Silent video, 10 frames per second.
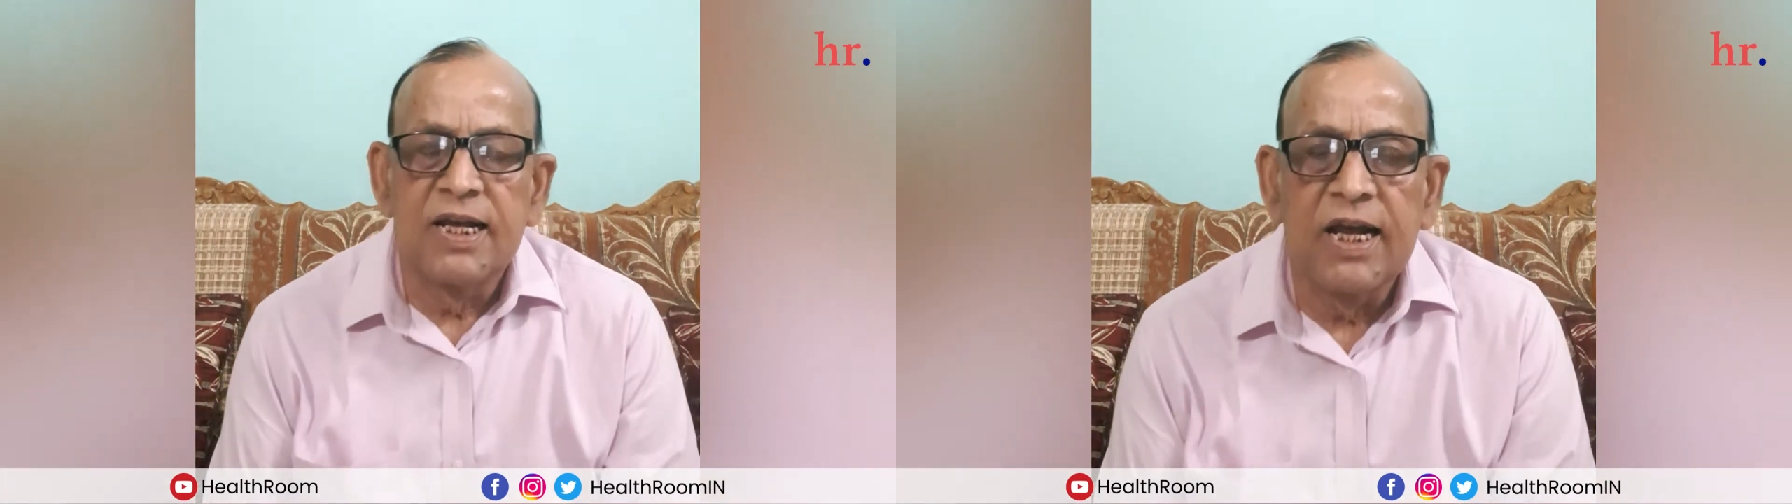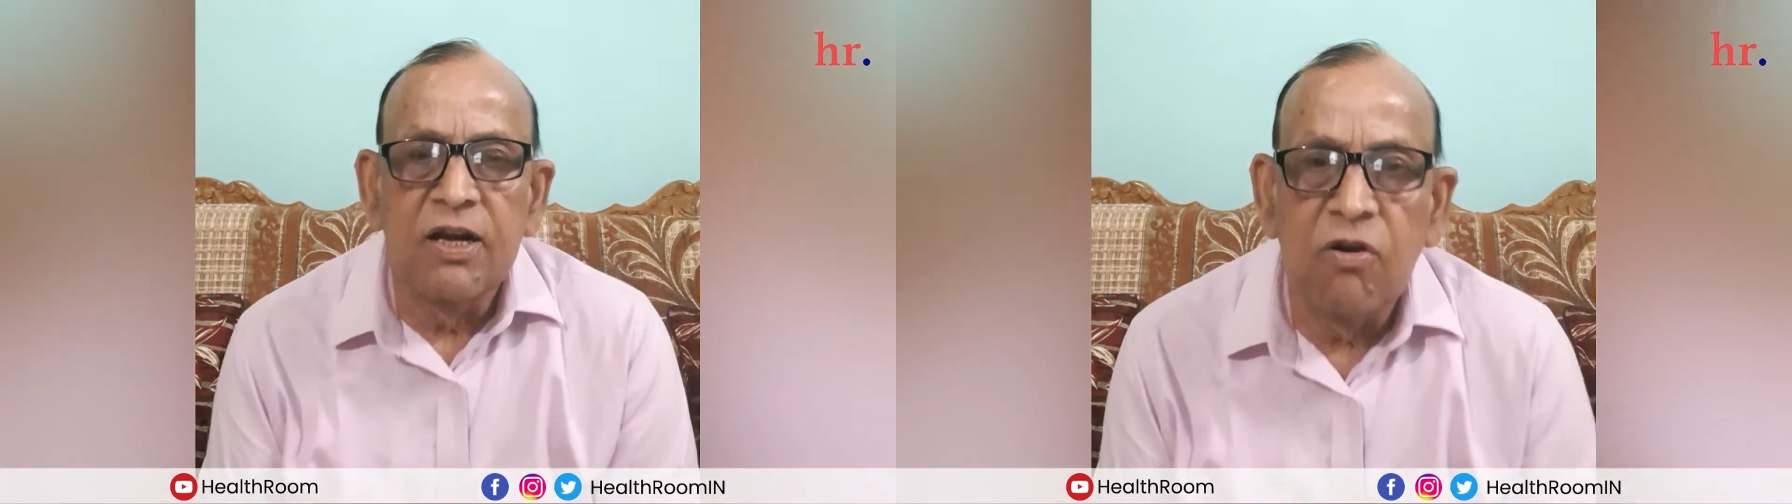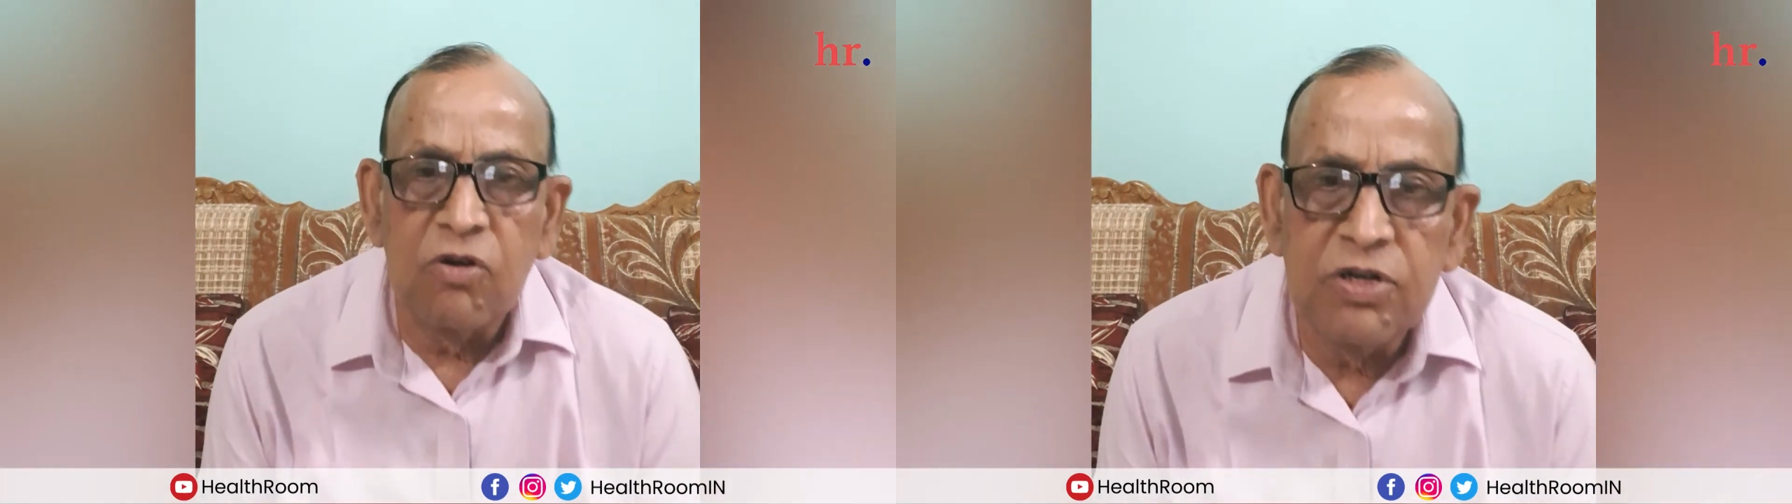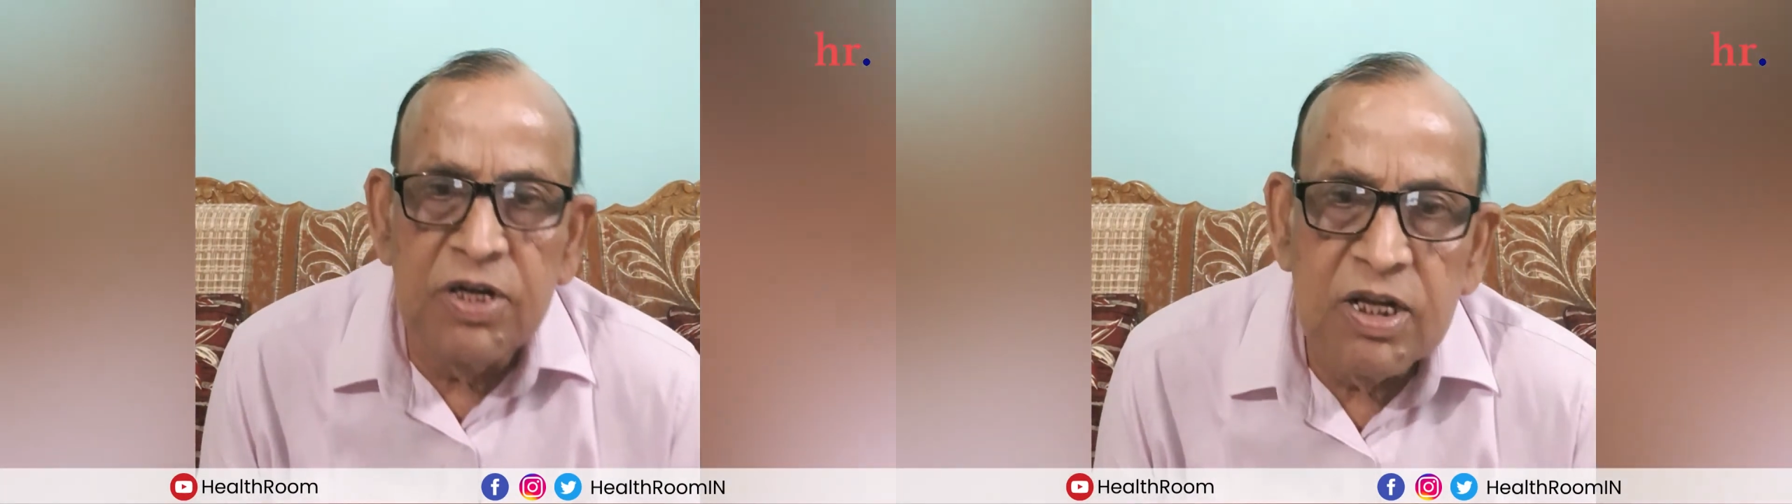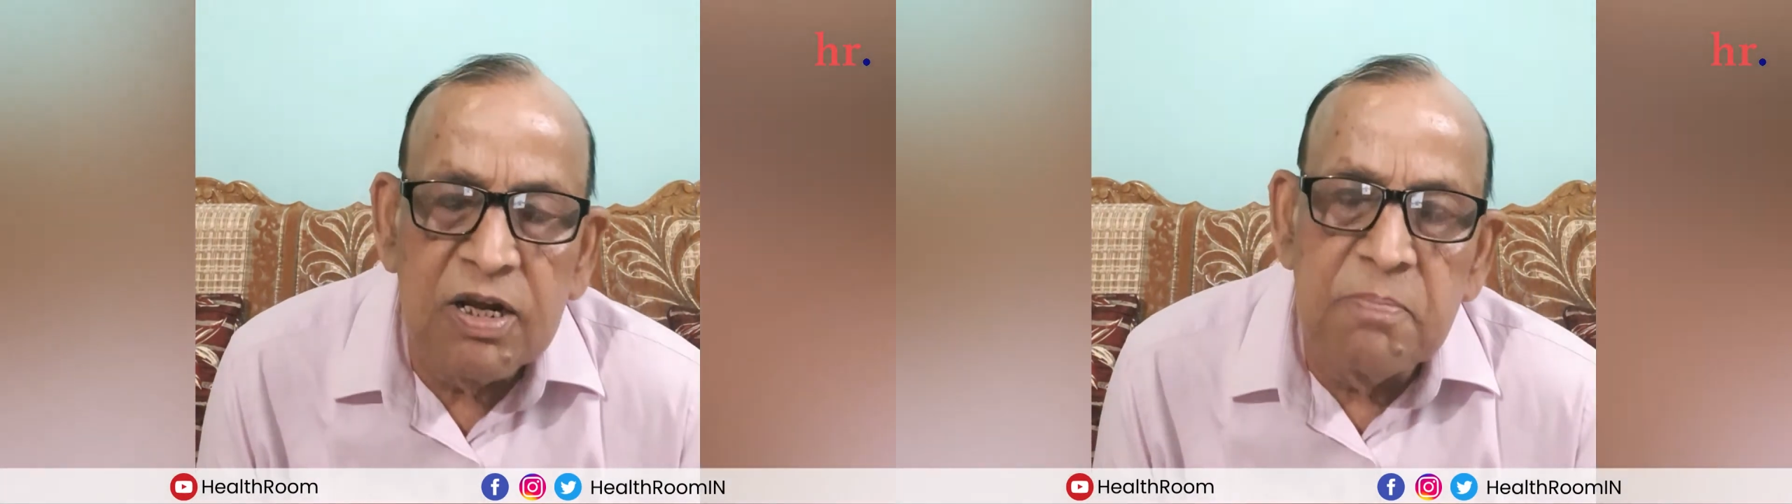cannot
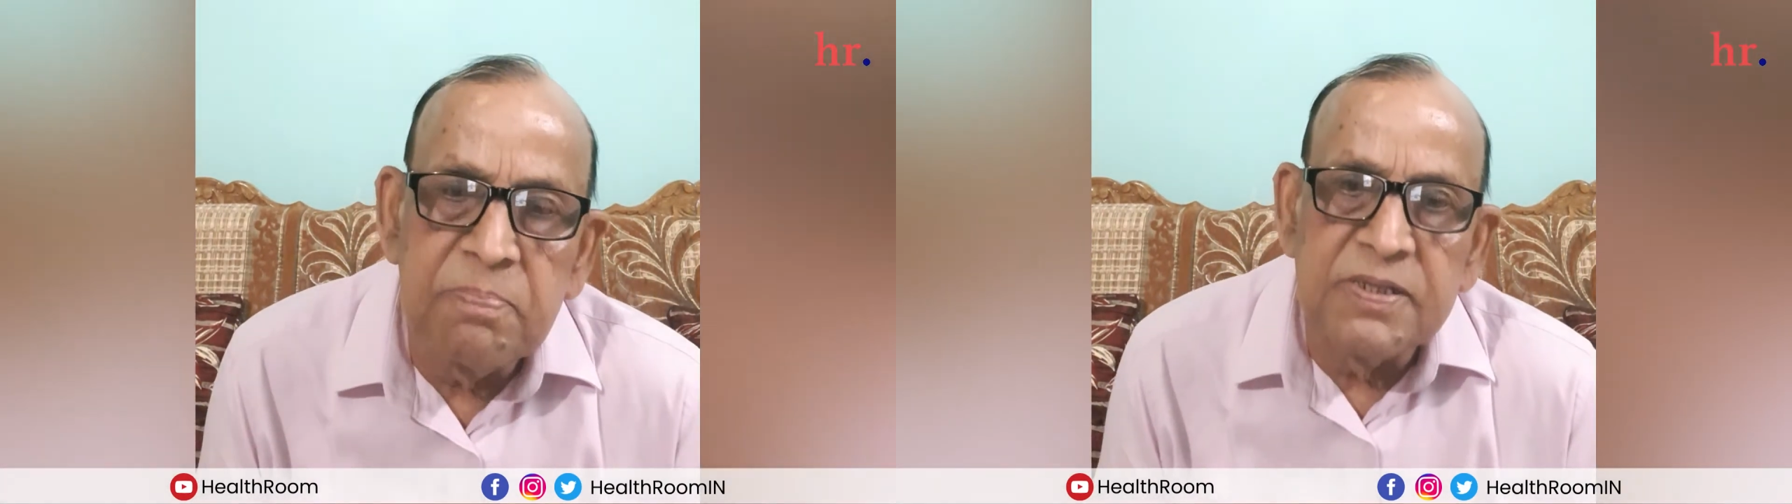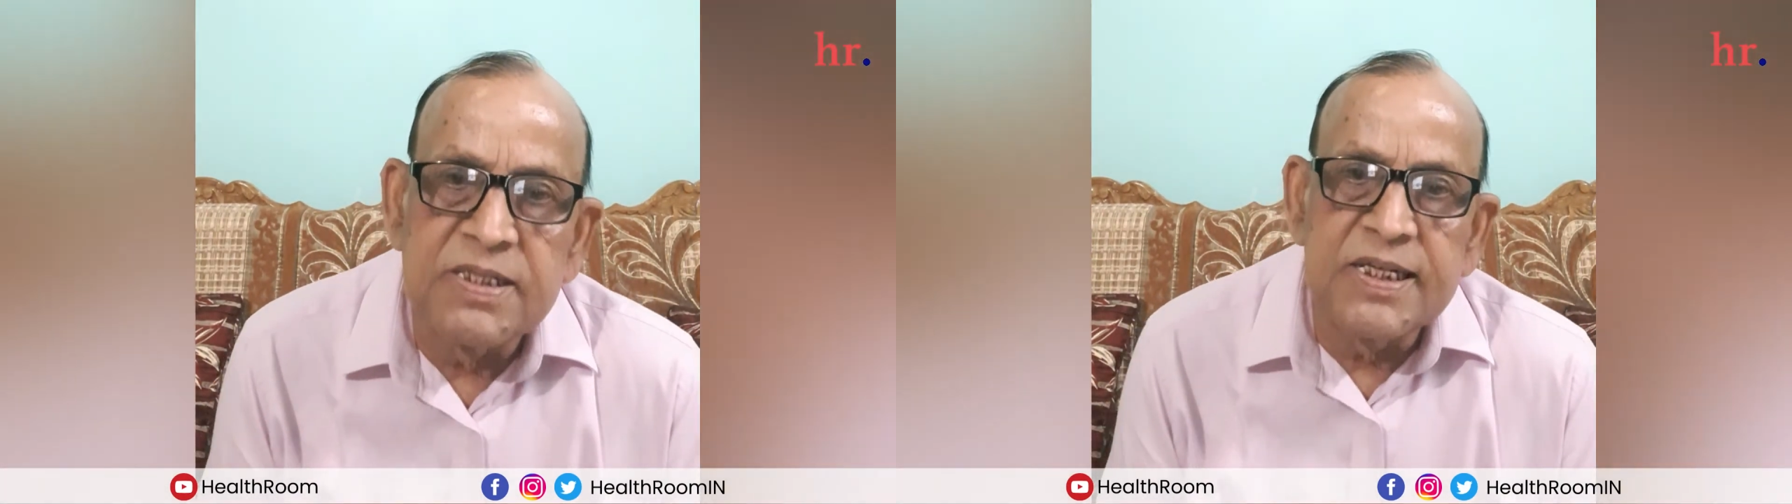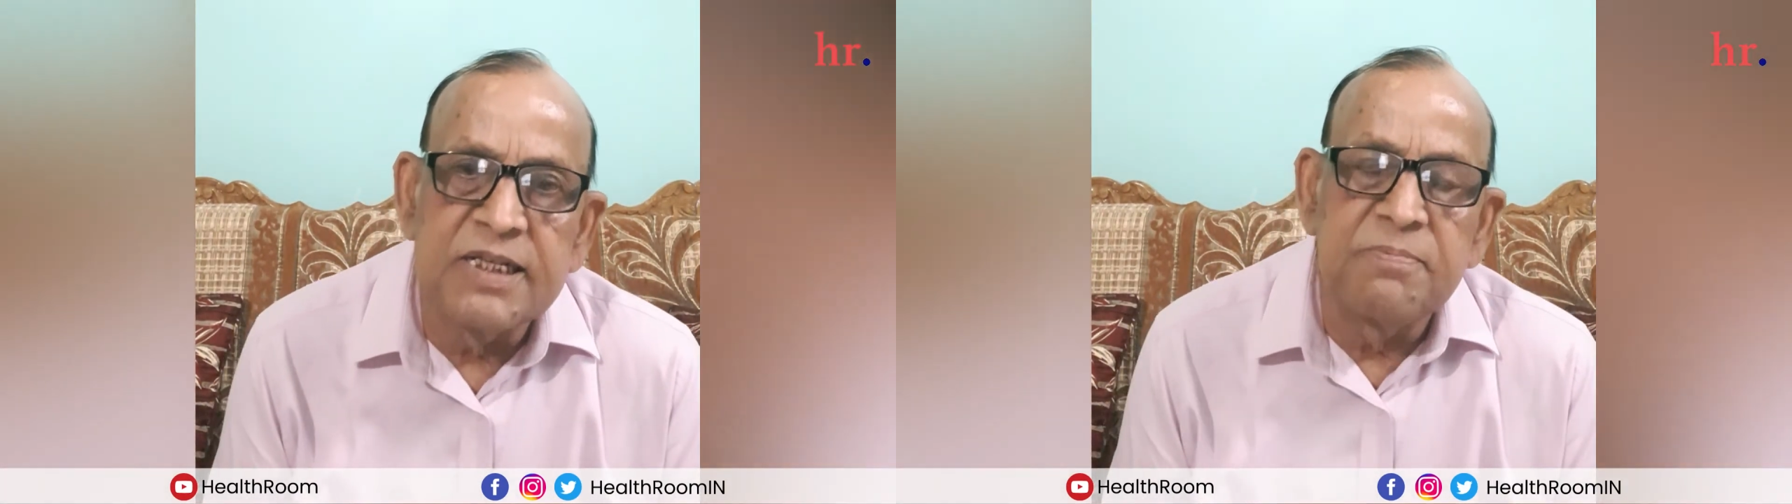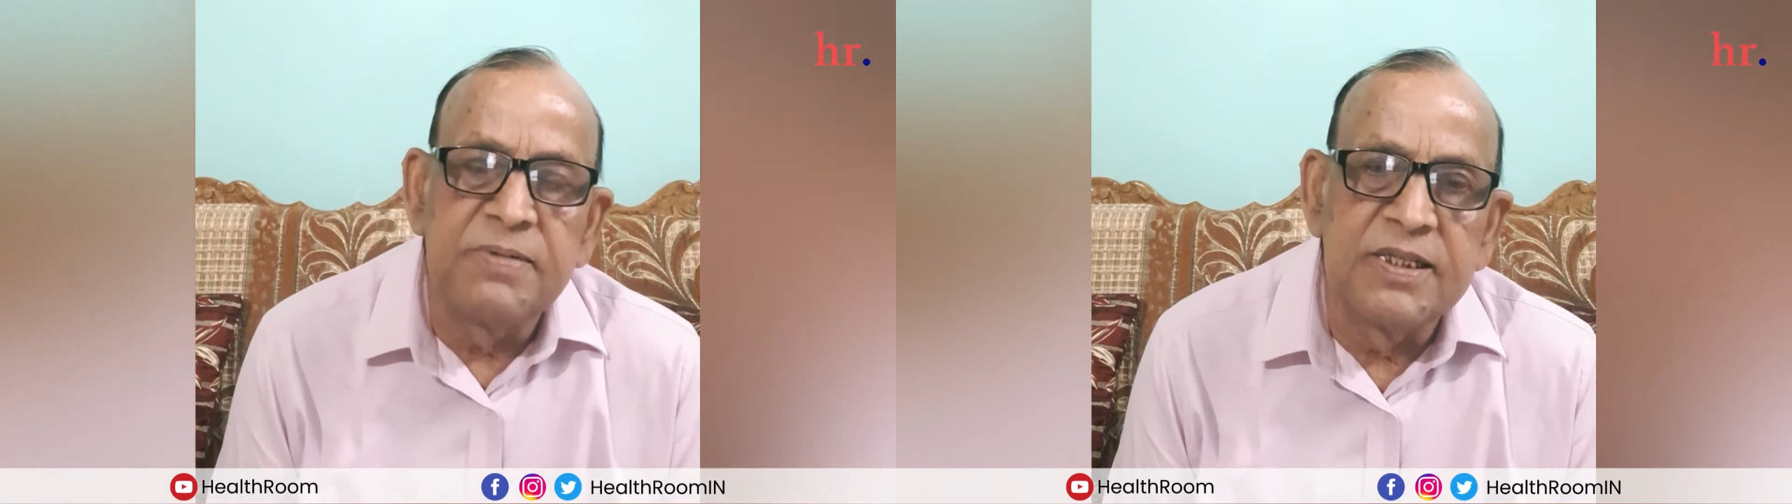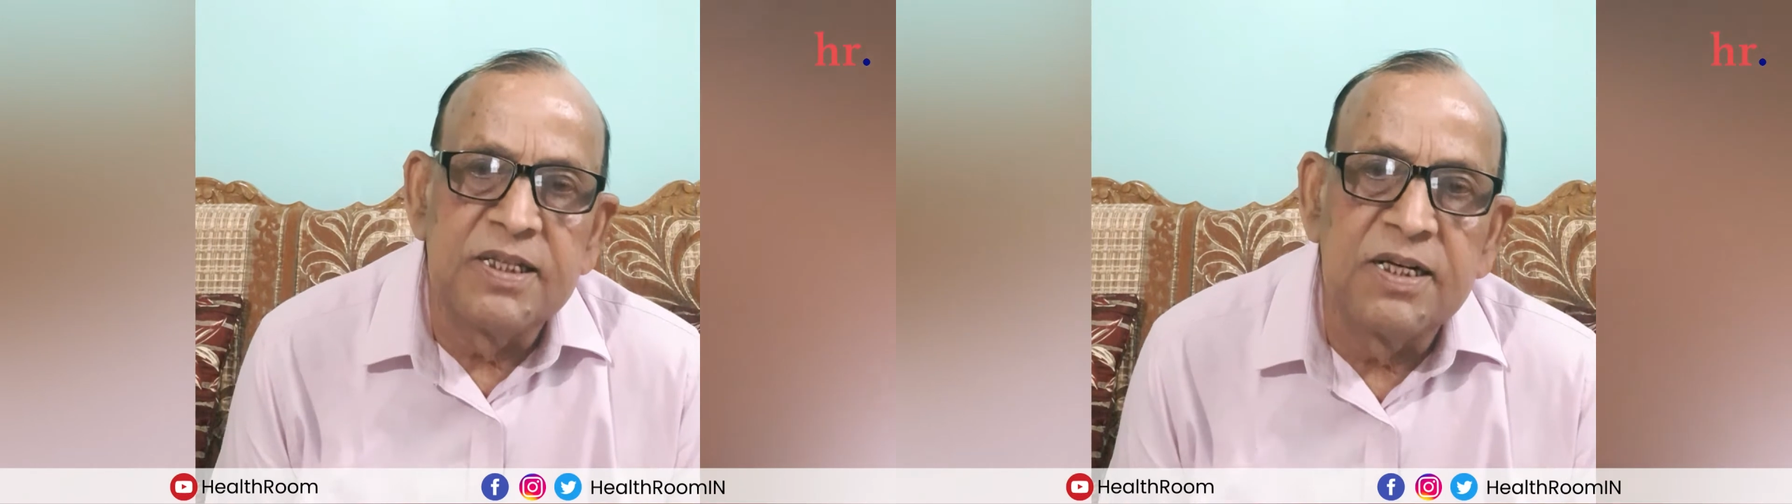compensate
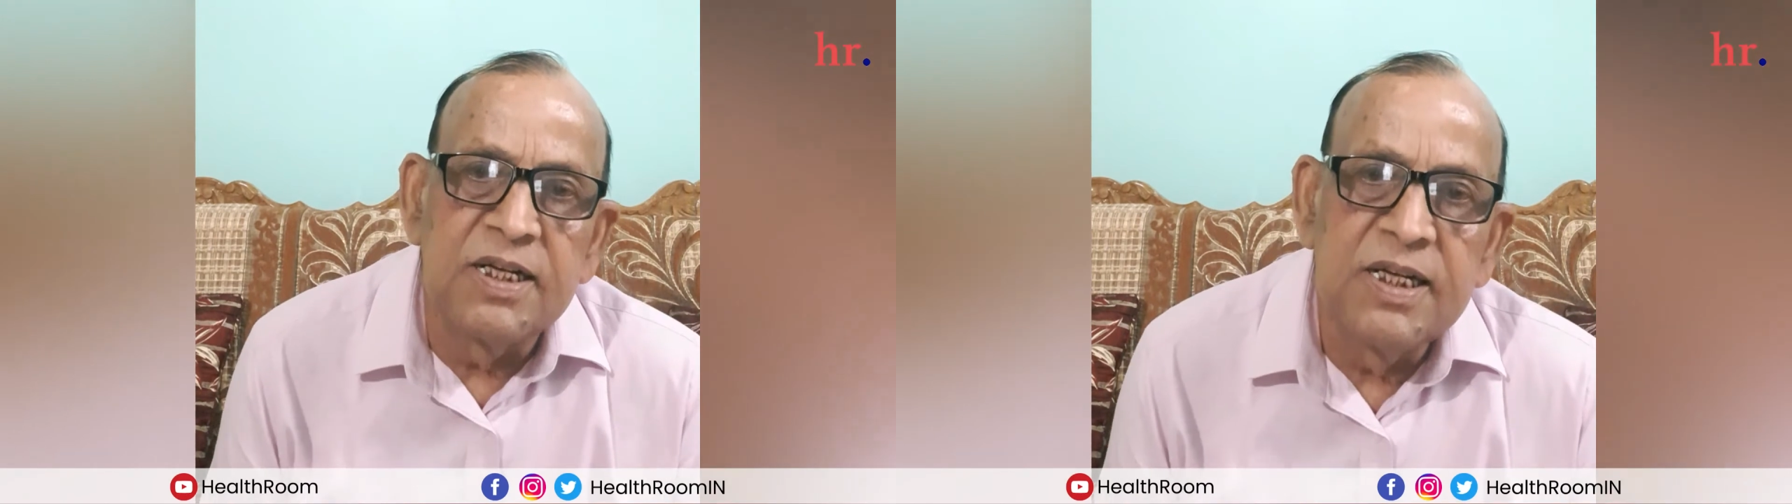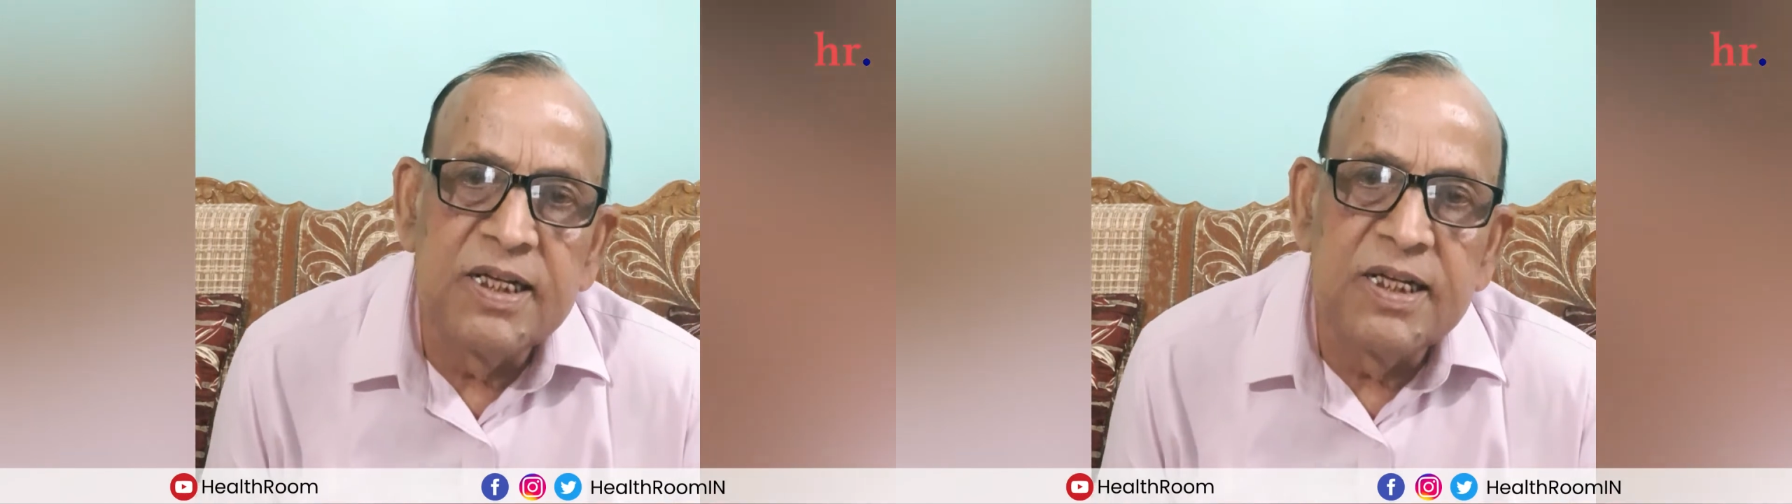with the